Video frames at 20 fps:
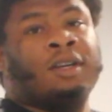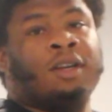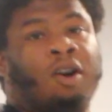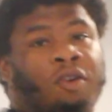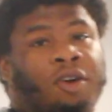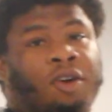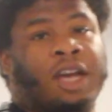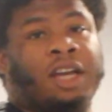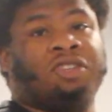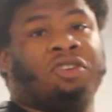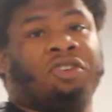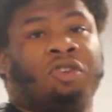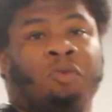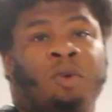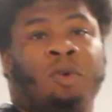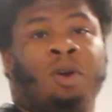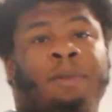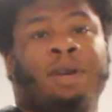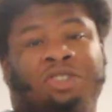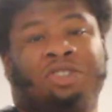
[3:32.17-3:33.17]
Okay, so you
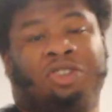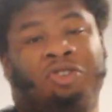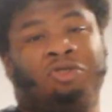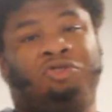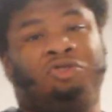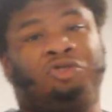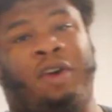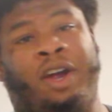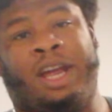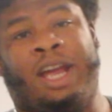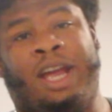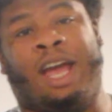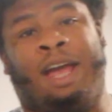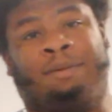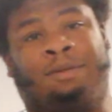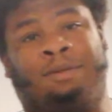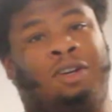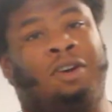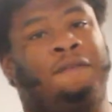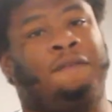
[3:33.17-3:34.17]
want to make sure you train
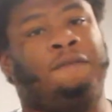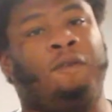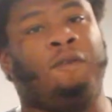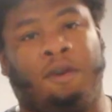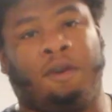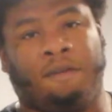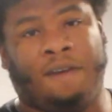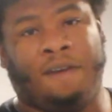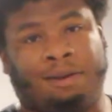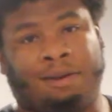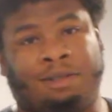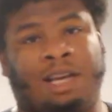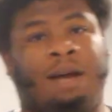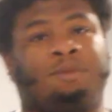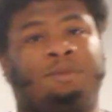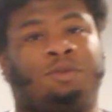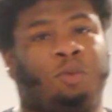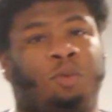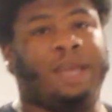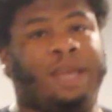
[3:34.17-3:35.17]
abs a good 4 to 5
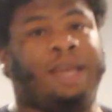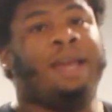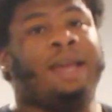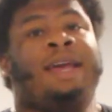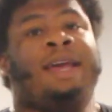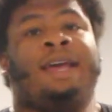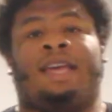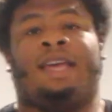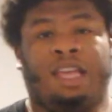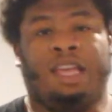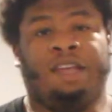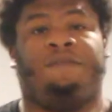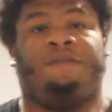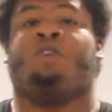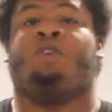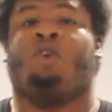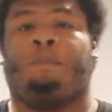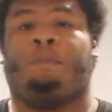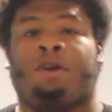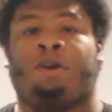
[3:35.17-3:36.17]
times a week. If
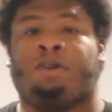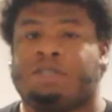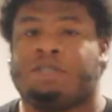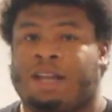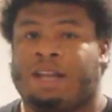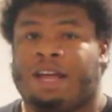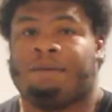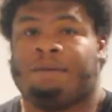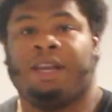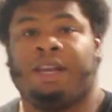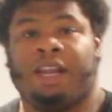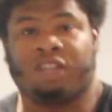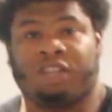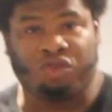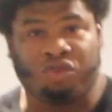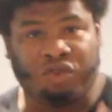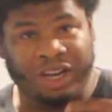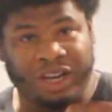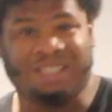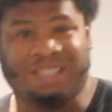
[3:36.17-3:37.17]
you're a person like me that
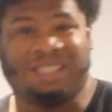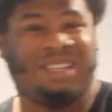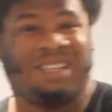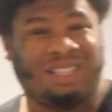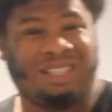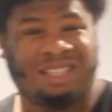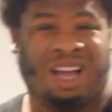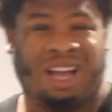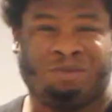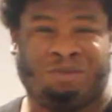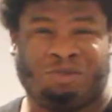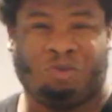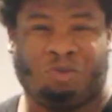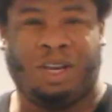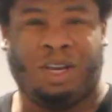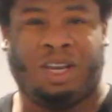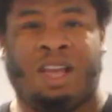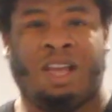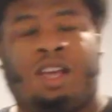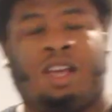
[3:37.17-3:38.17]
trains 6 times a
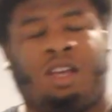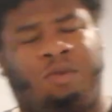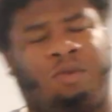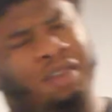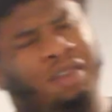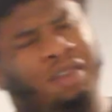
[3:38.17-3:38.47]
week, you